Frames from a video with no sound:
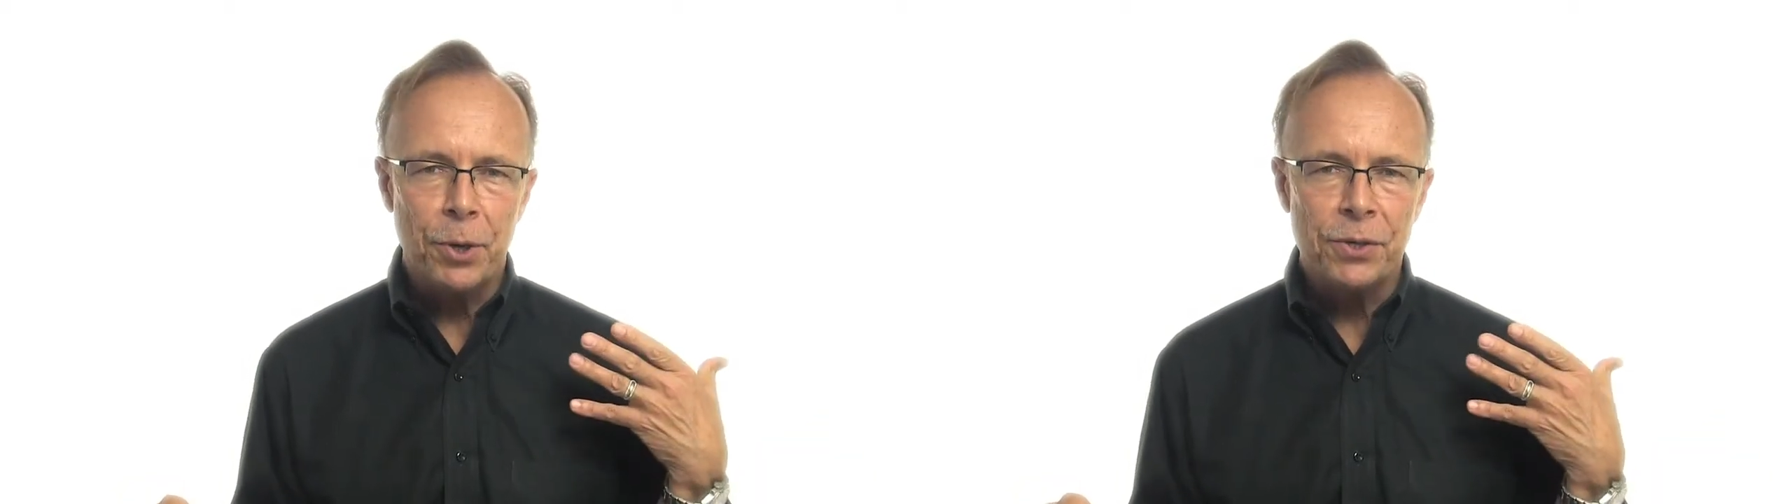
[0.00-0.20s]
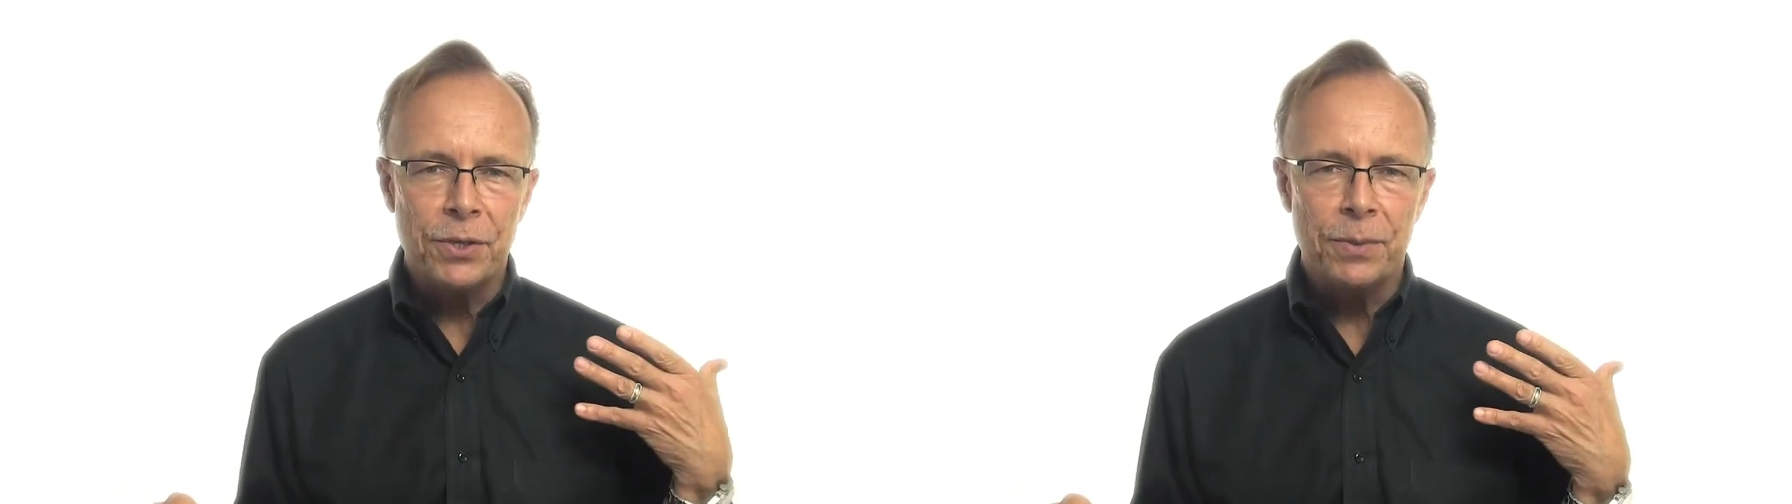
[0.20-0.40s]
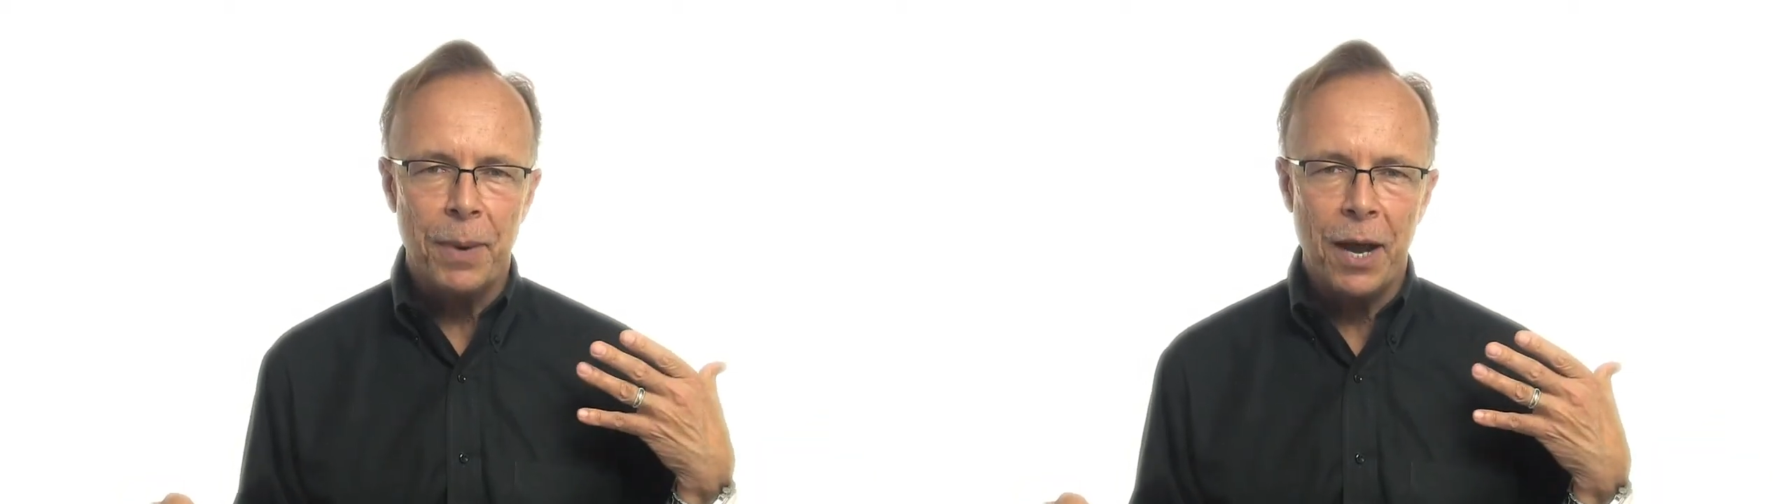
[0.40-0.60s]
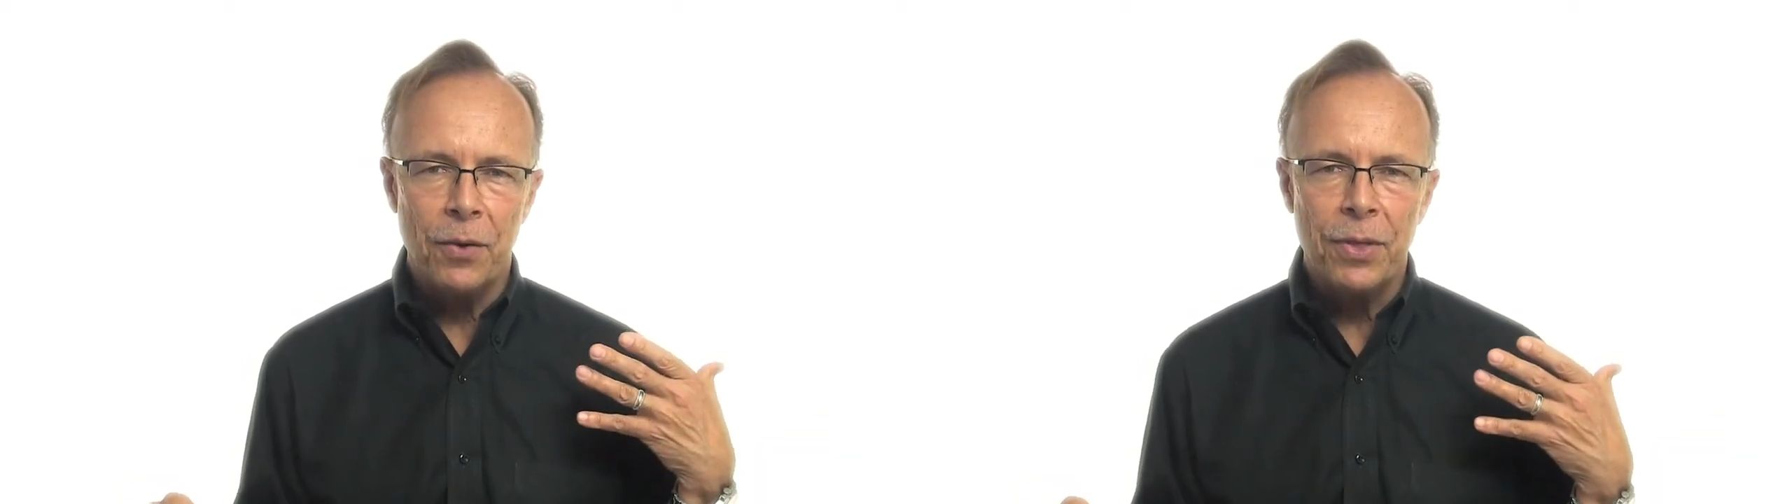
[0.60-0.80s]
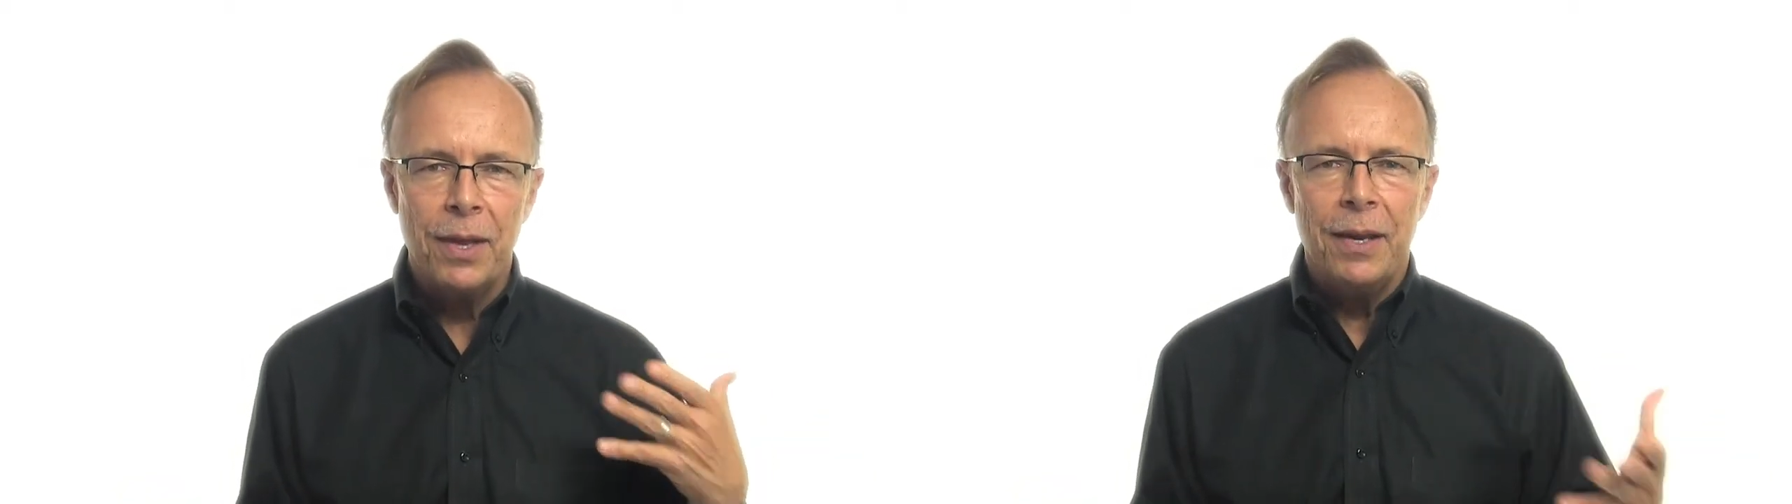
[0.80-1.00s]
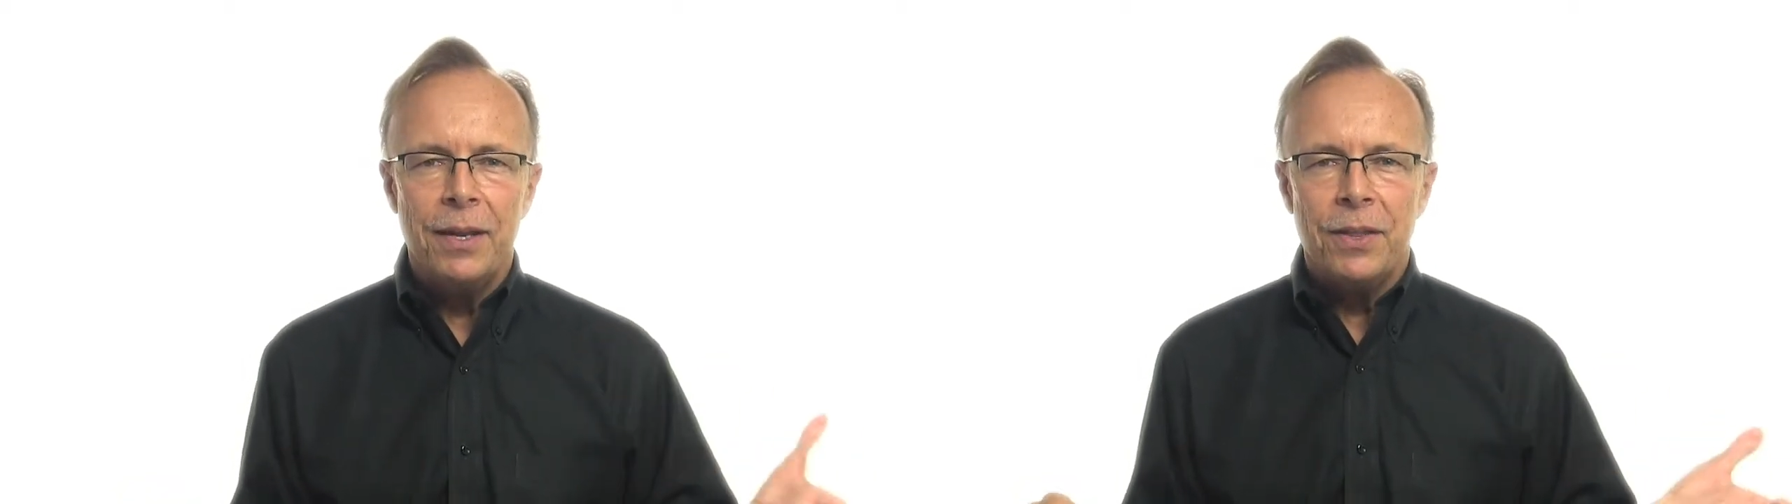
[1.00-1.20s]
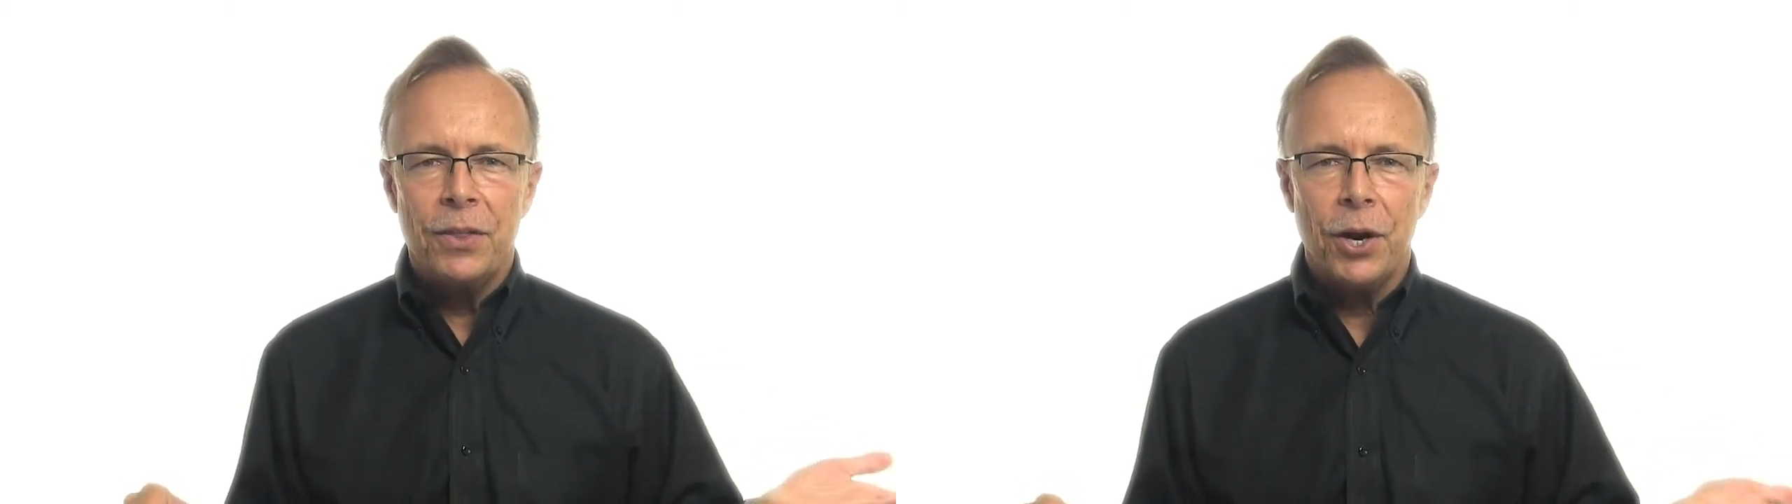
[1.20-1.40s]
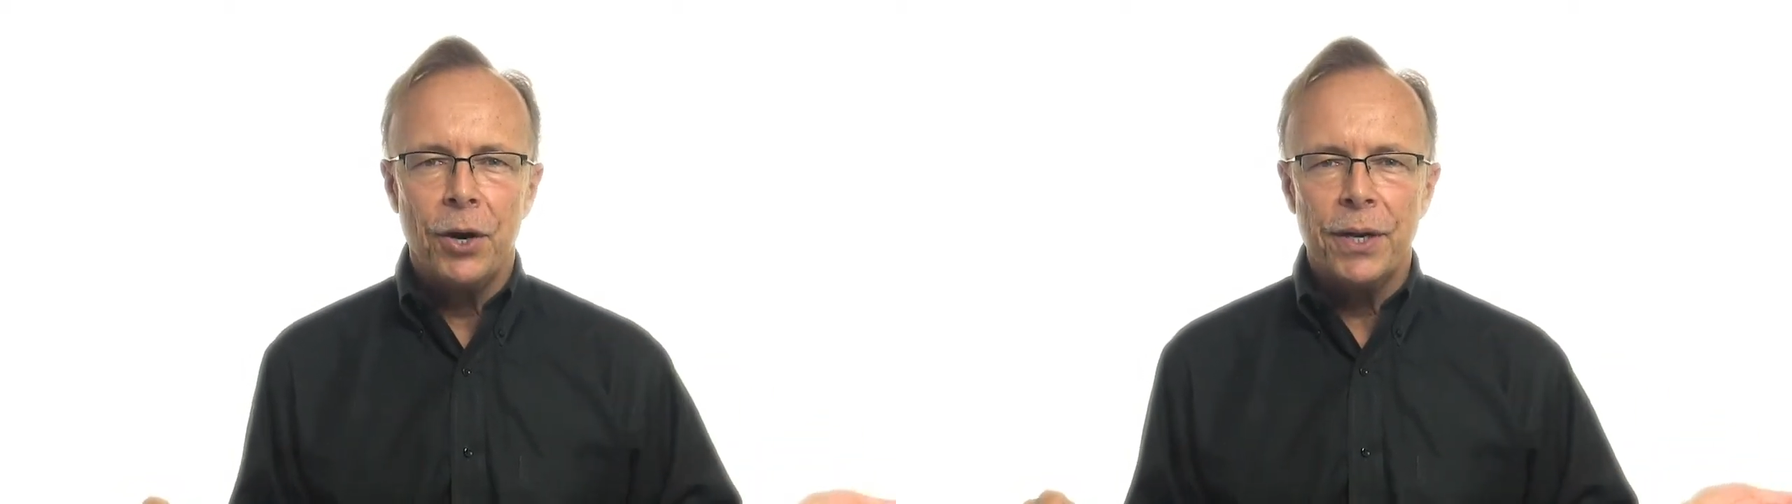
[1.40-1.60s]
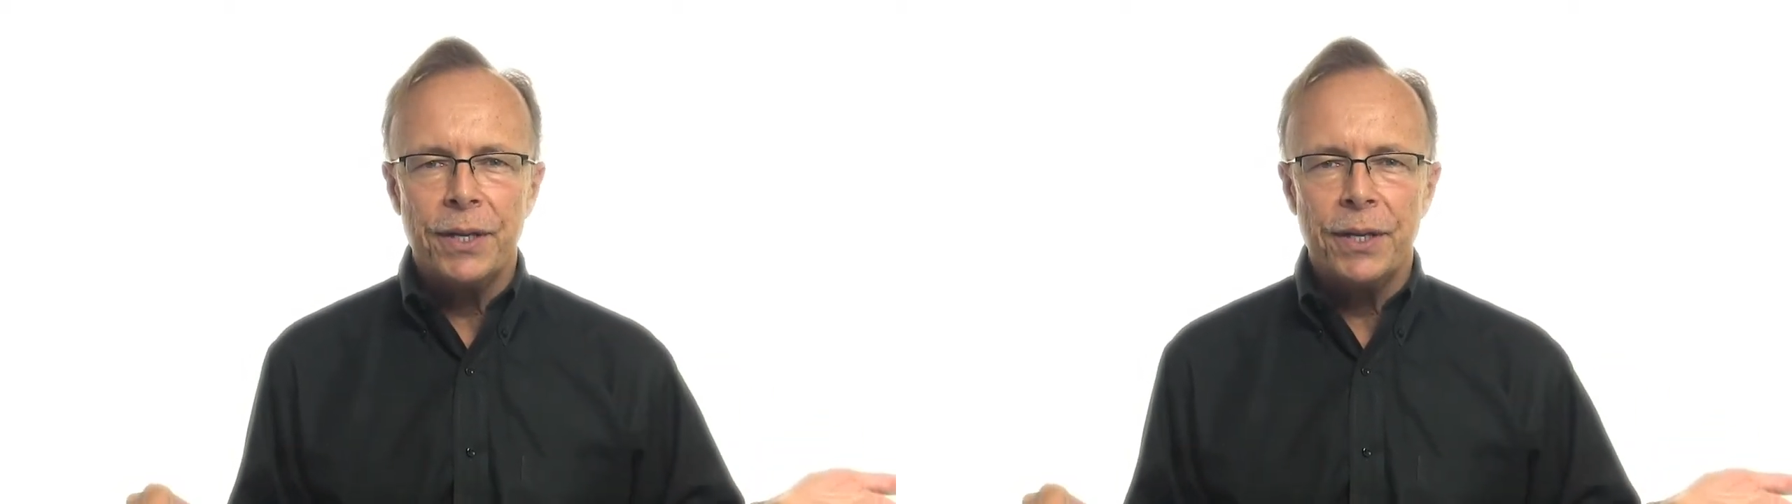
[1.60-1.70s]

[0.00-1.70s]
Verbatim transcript: person's mouth, there